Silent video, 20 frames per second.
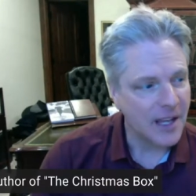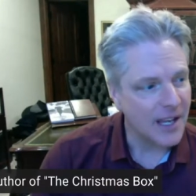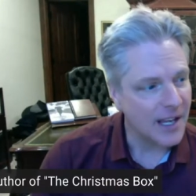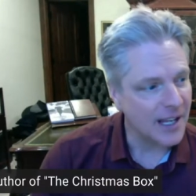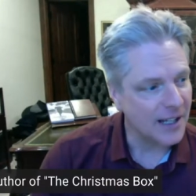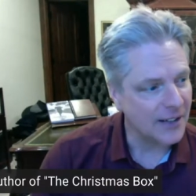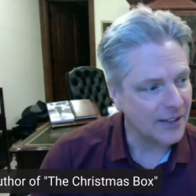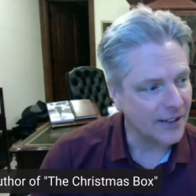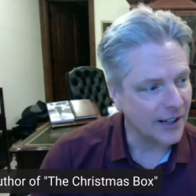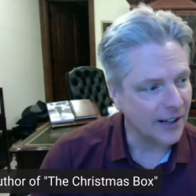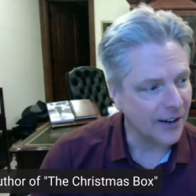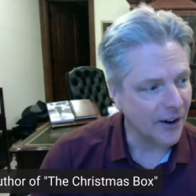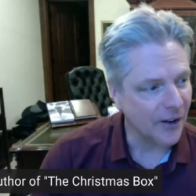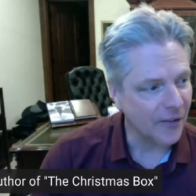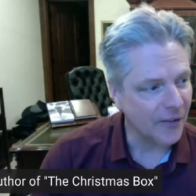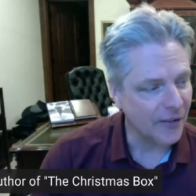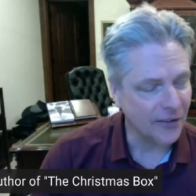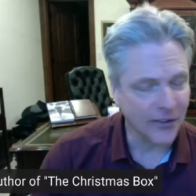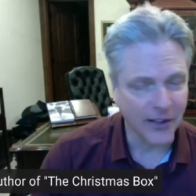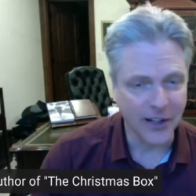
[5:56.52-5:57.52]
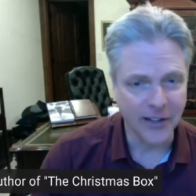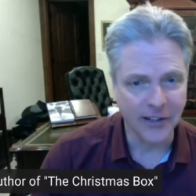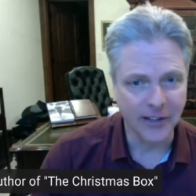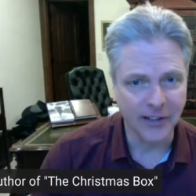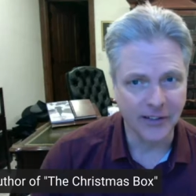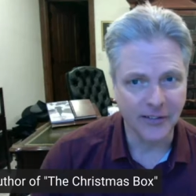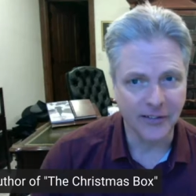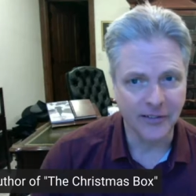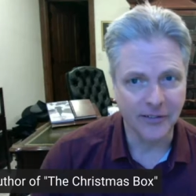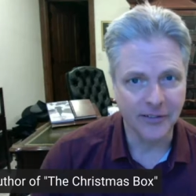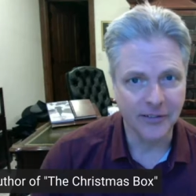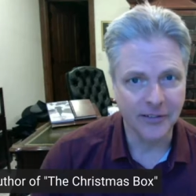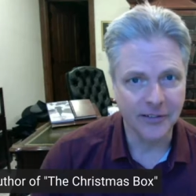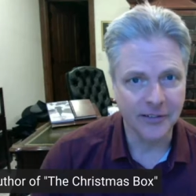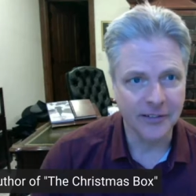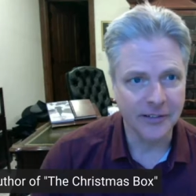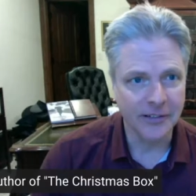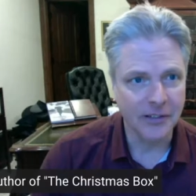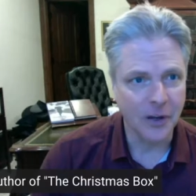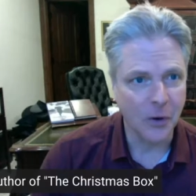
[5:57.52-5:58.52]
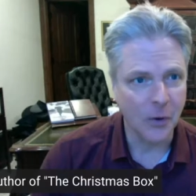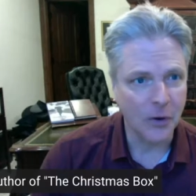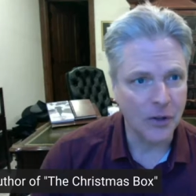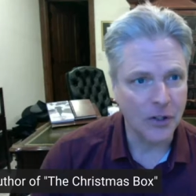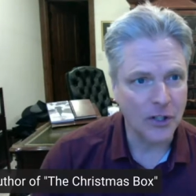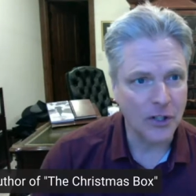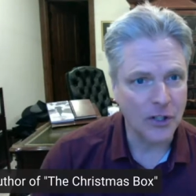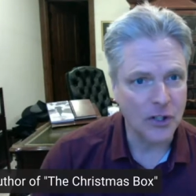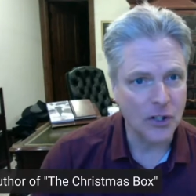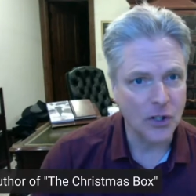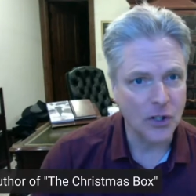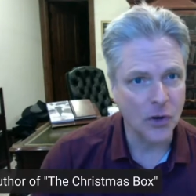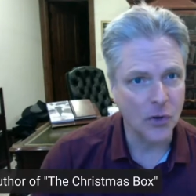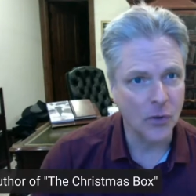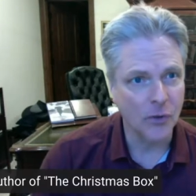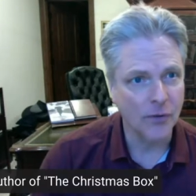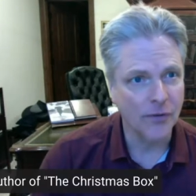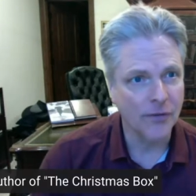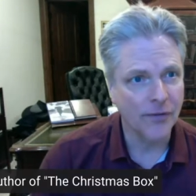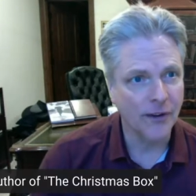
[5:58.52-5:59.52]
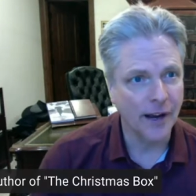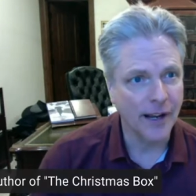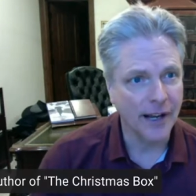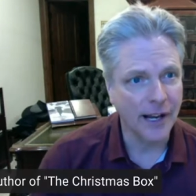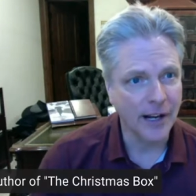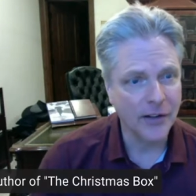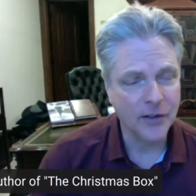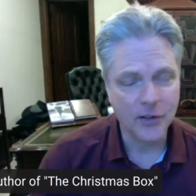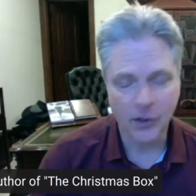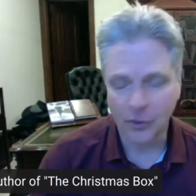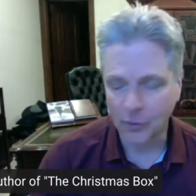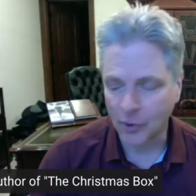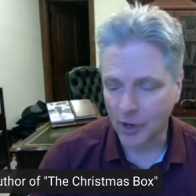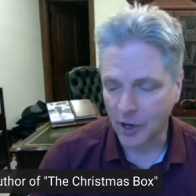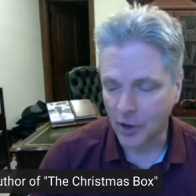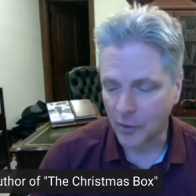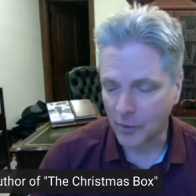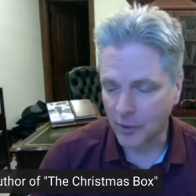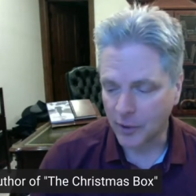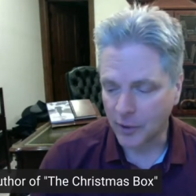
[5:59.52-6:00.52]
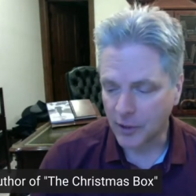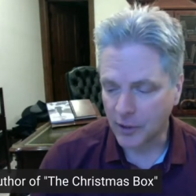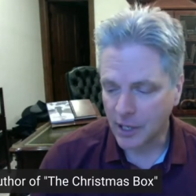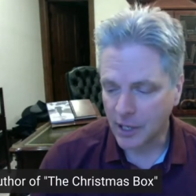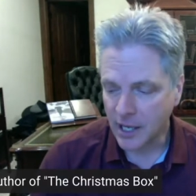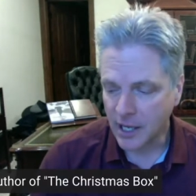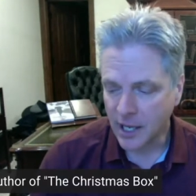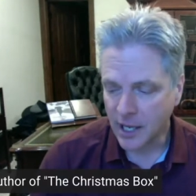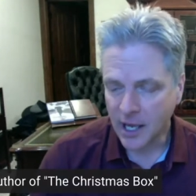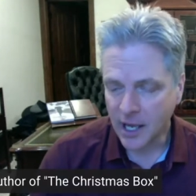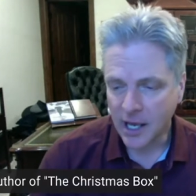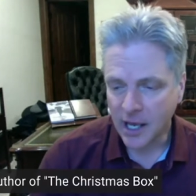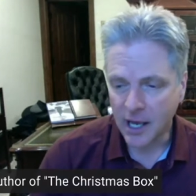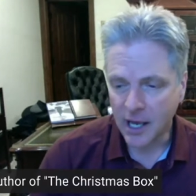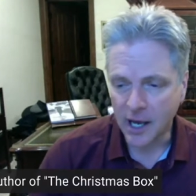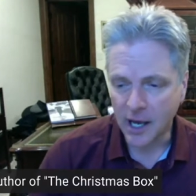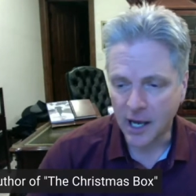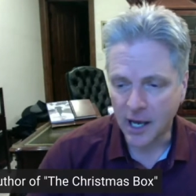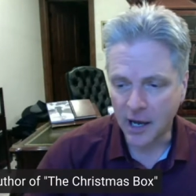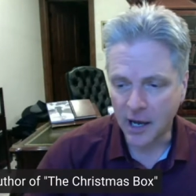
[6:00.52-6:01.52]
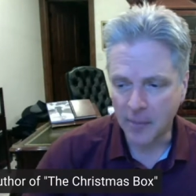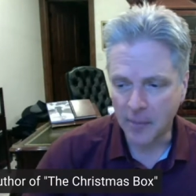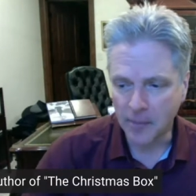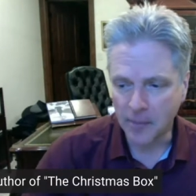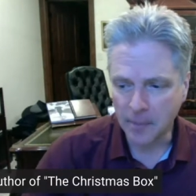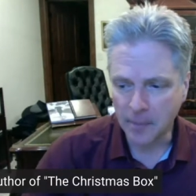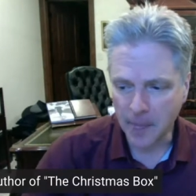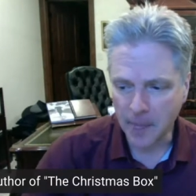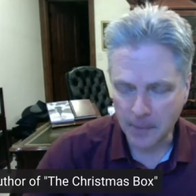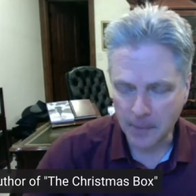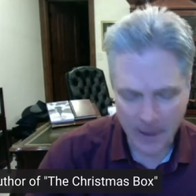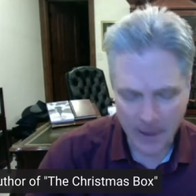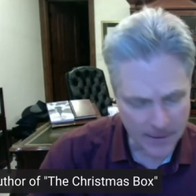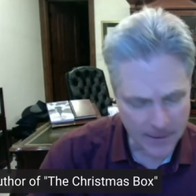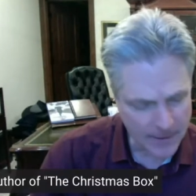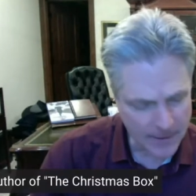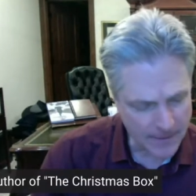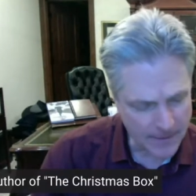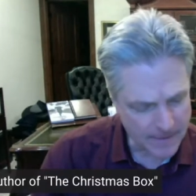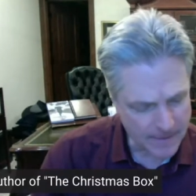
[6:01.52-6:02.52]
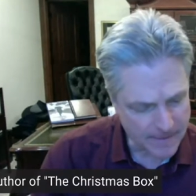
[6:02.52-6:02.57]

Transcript: and it's like all of a sudden to go into this new financial realm, and um, but